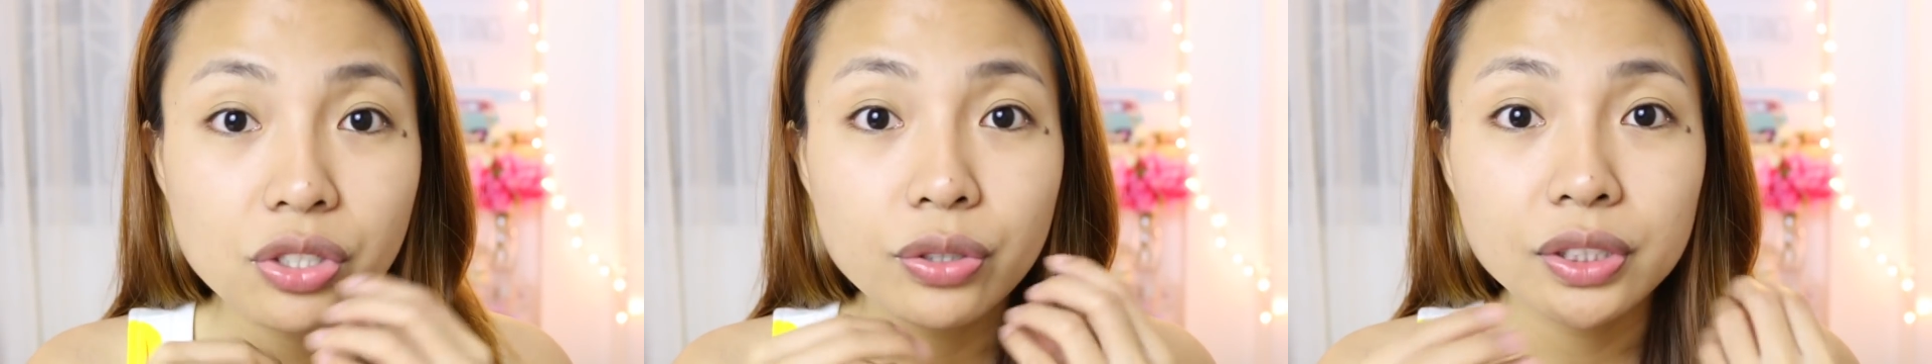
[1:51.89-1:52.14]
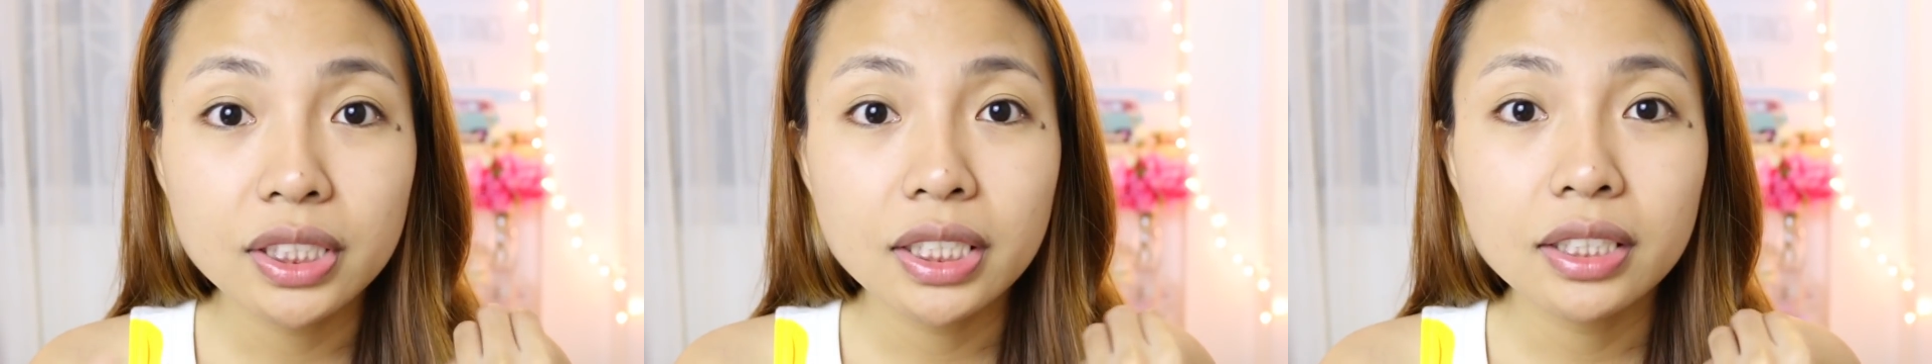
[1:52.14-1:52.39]

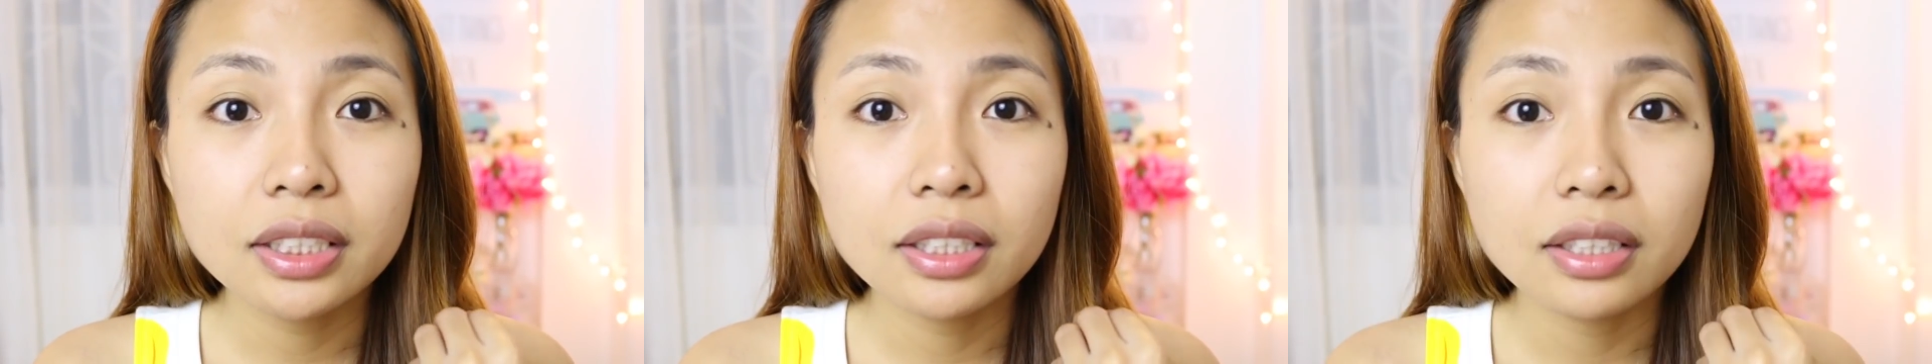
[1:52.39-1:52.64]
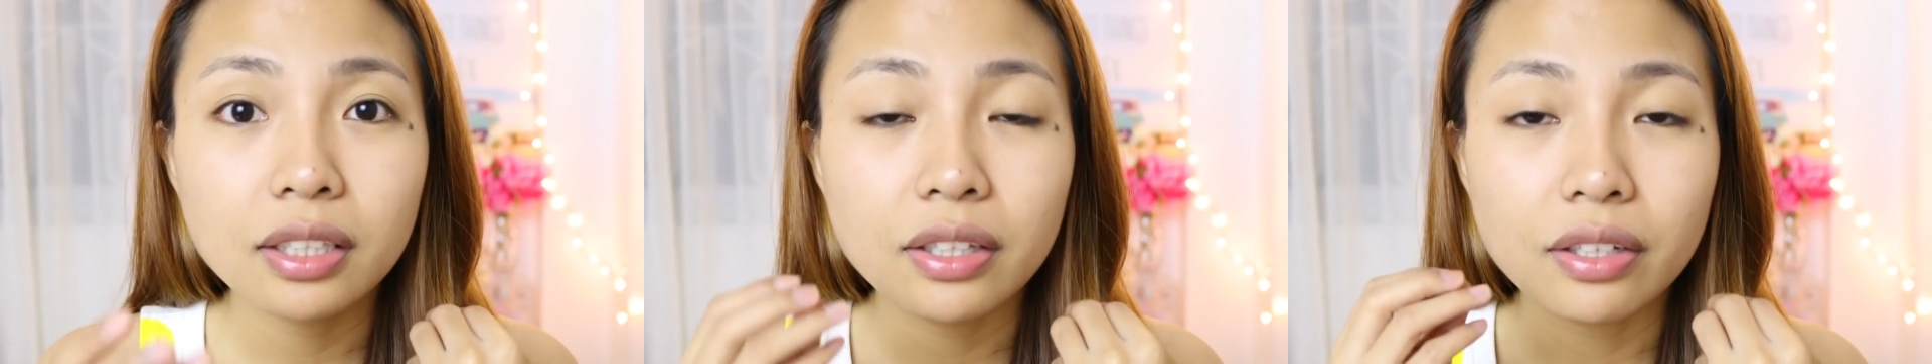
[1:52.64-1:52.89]
Choosing
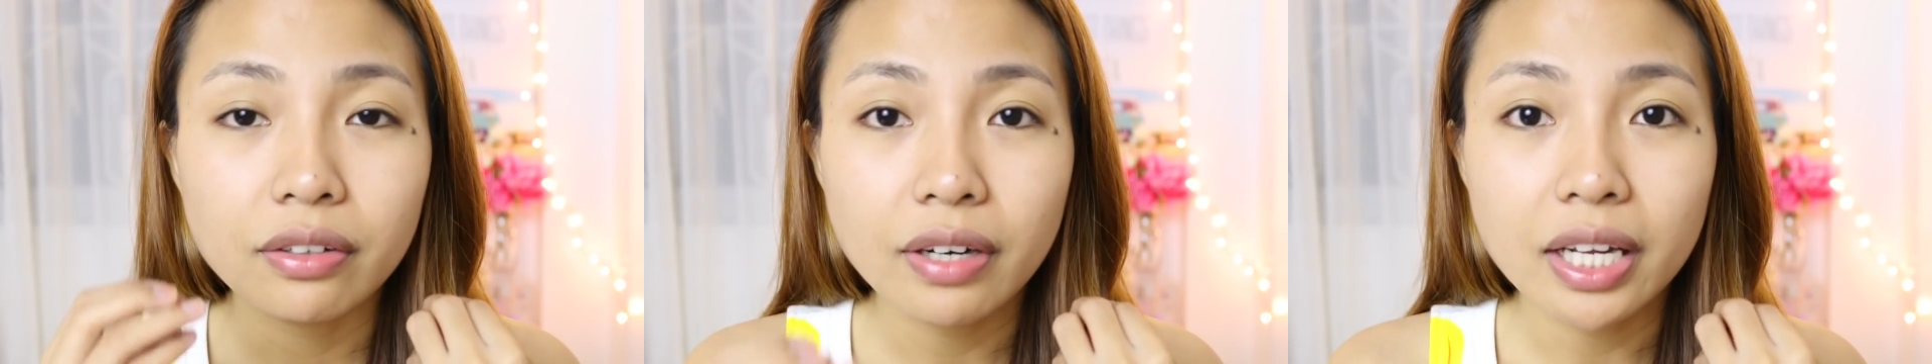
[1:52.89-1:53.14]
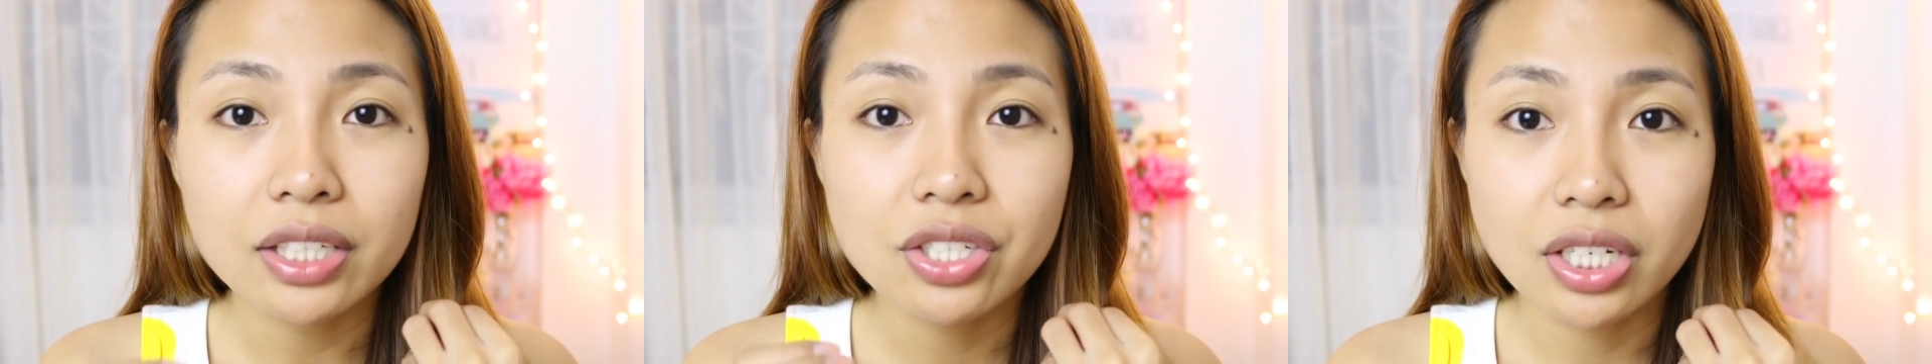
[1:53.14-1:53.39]
the
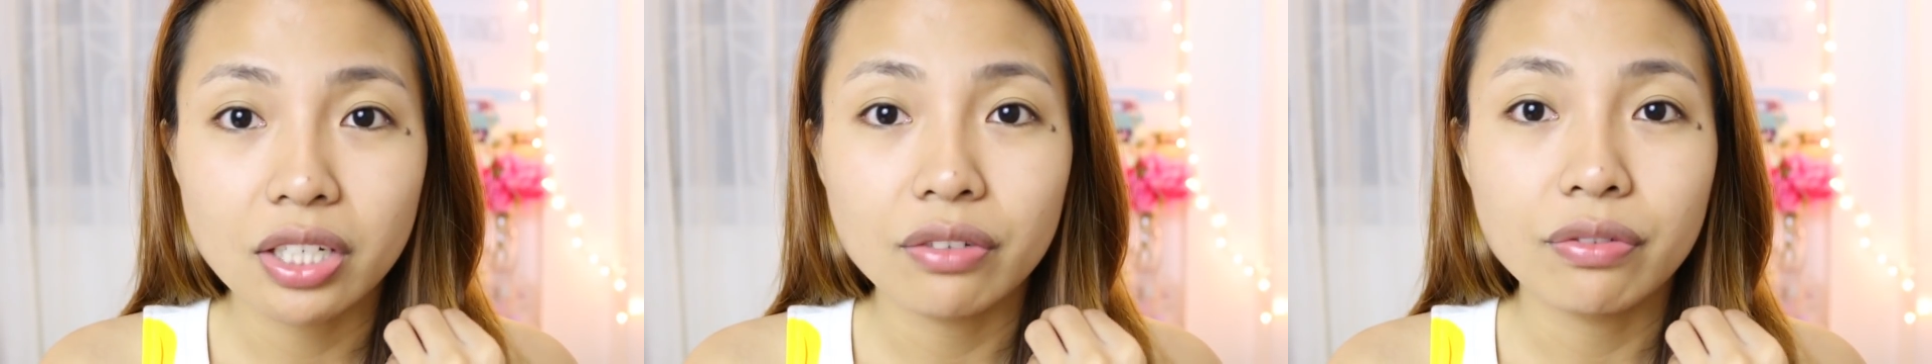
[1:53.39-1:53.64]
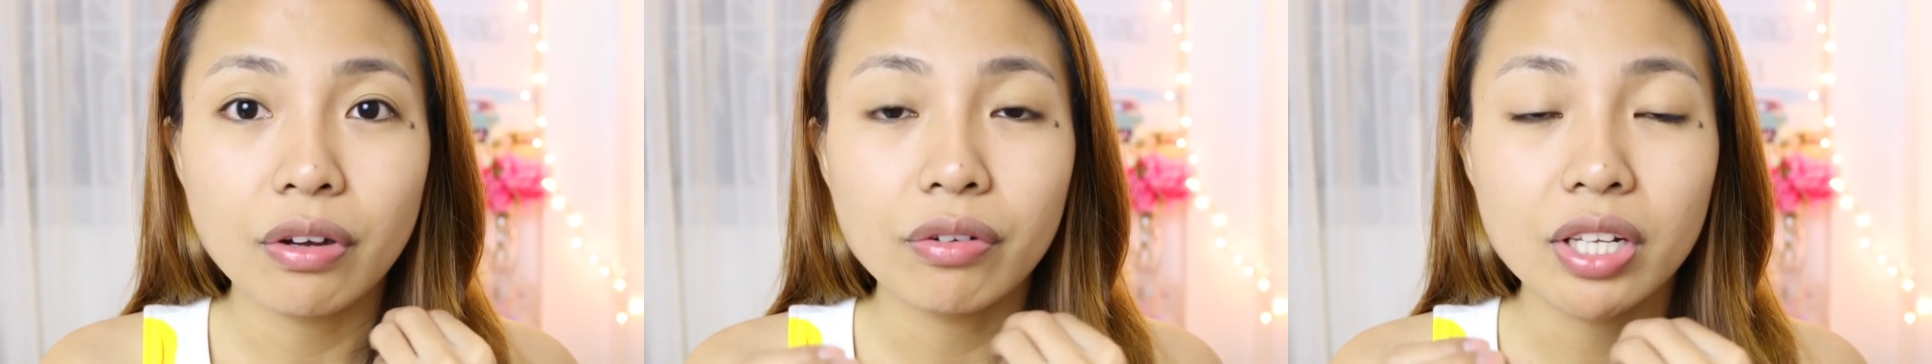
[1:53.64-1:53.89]
right shade
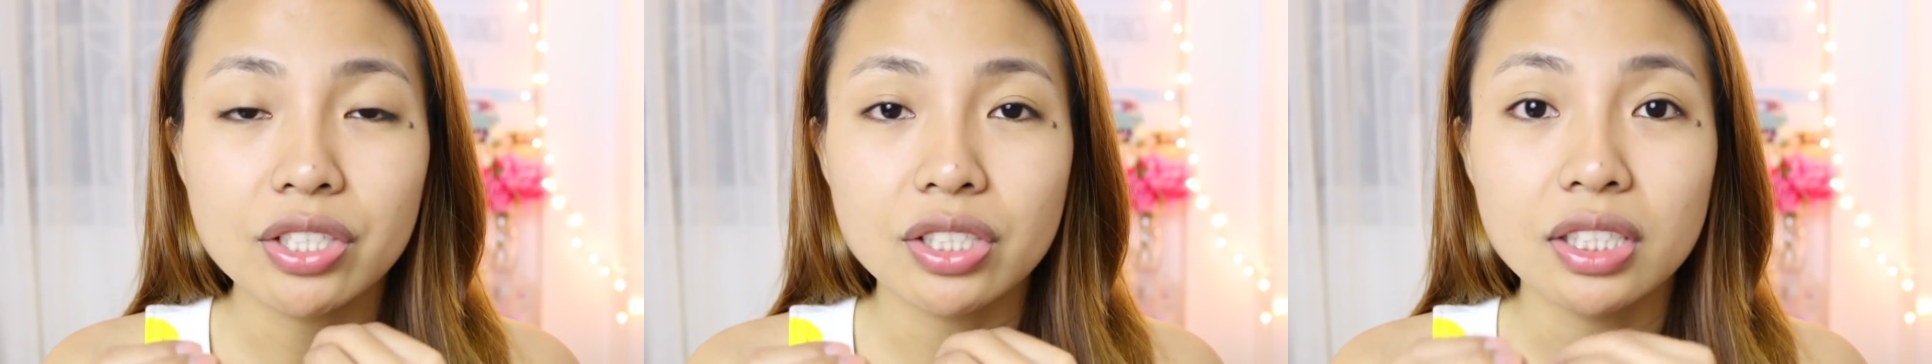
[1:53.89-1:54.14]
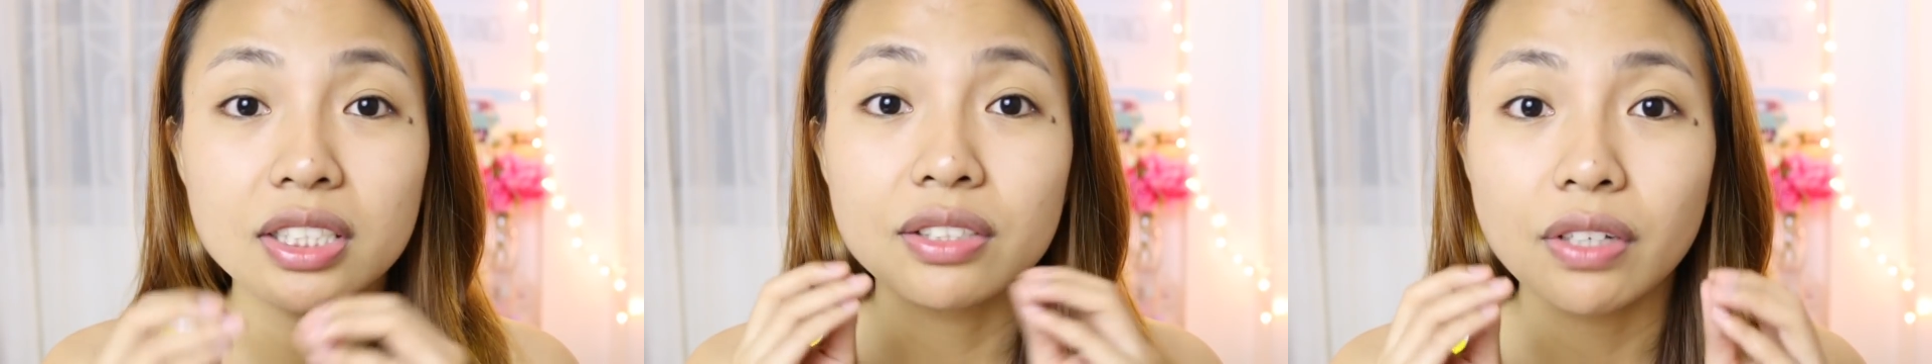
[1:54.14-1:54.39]
of
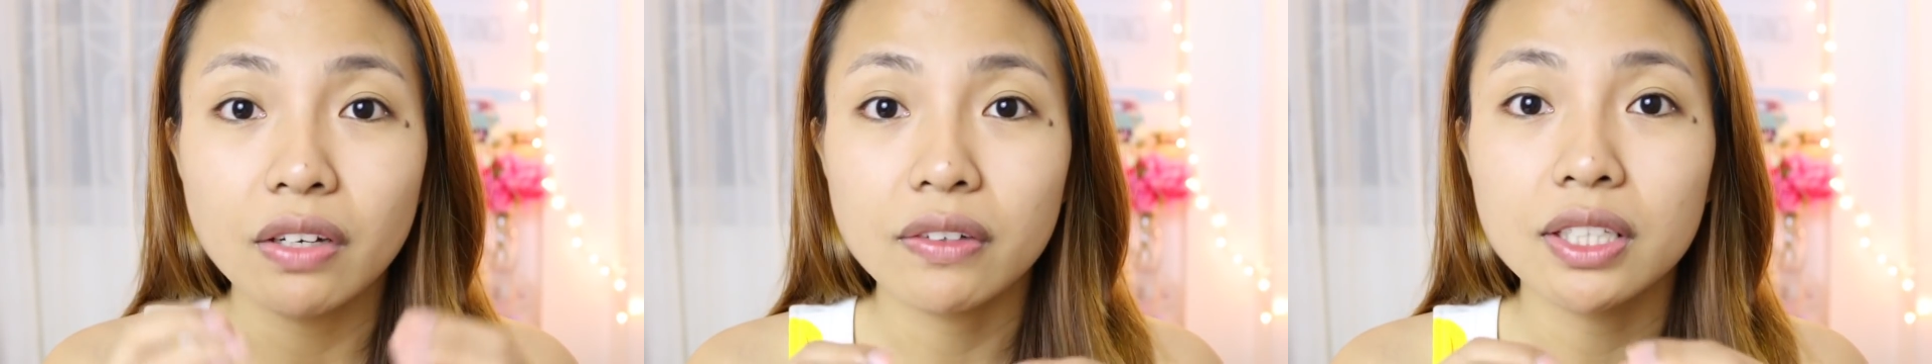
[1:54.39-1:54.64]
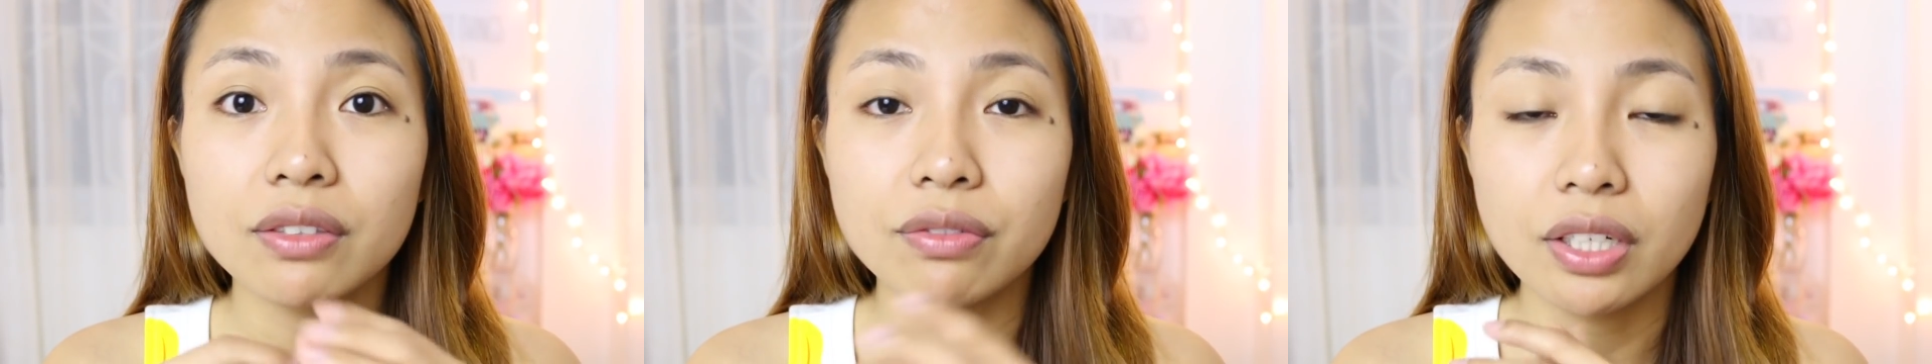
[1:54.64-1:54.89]
foundation is
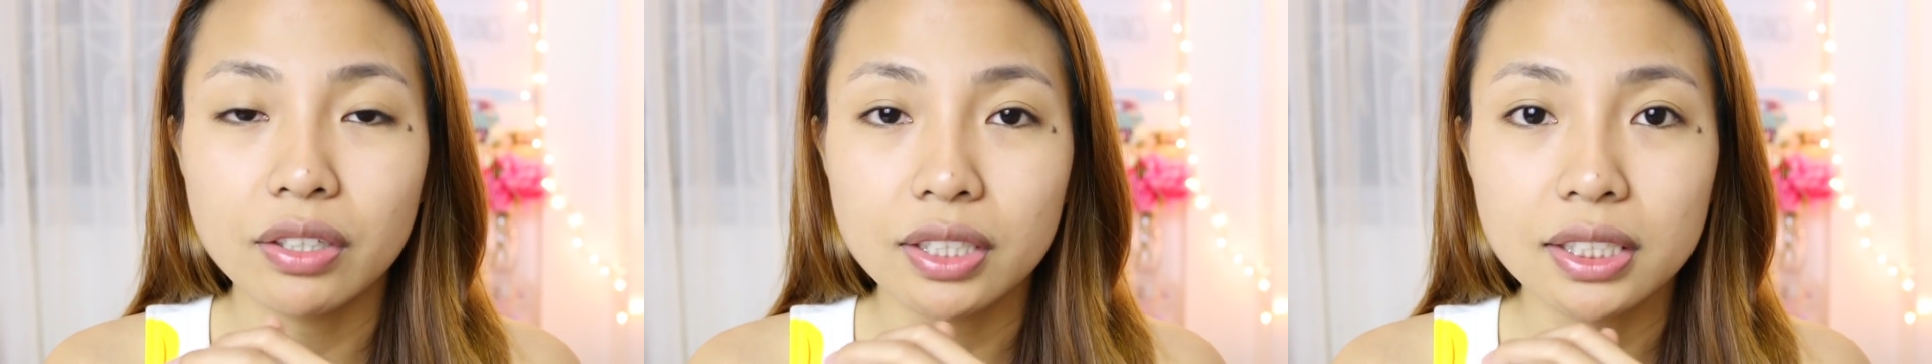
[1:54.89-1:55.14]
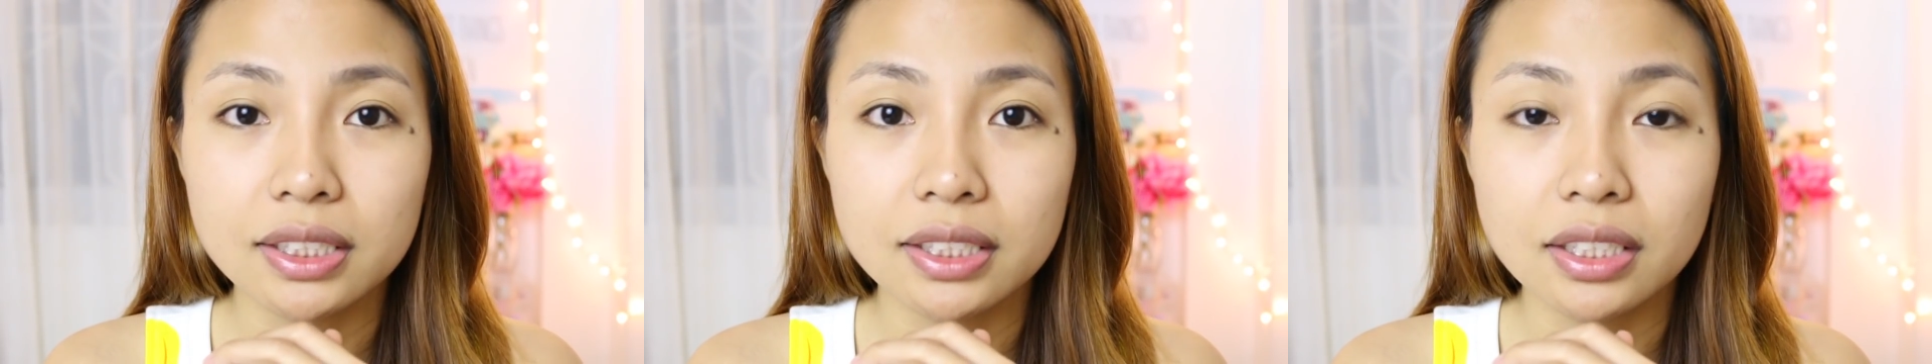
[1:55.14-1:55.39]
very
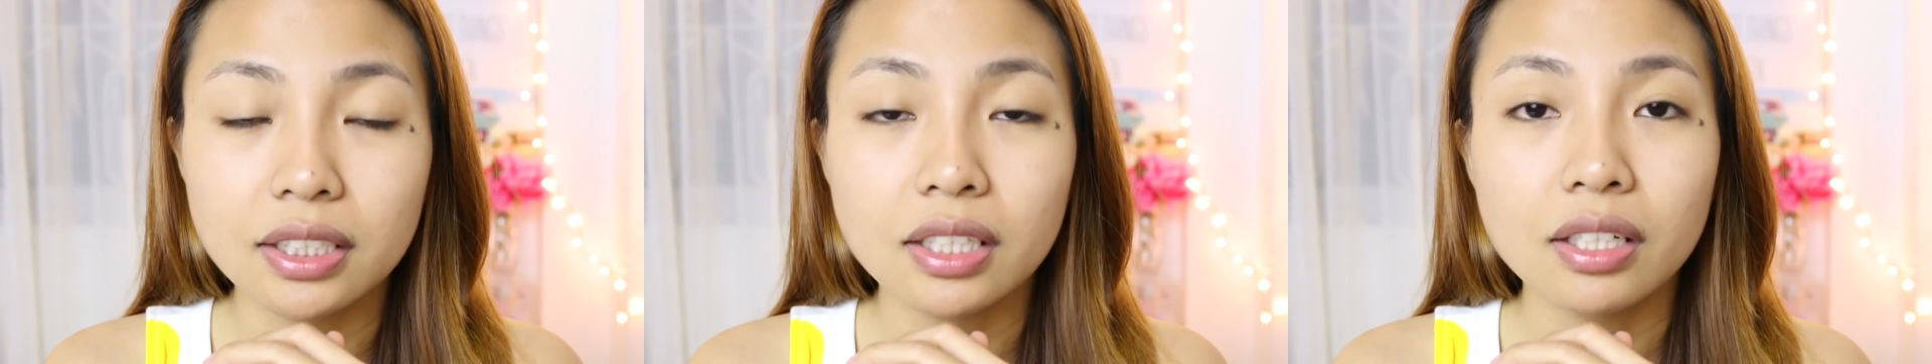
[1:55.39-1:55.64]
easy.